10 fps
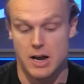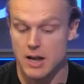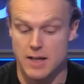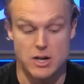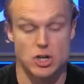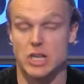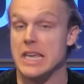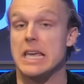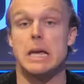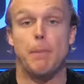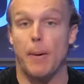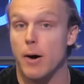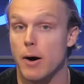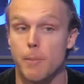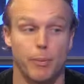they just keep
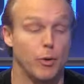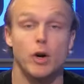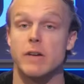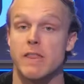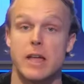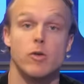on proving they do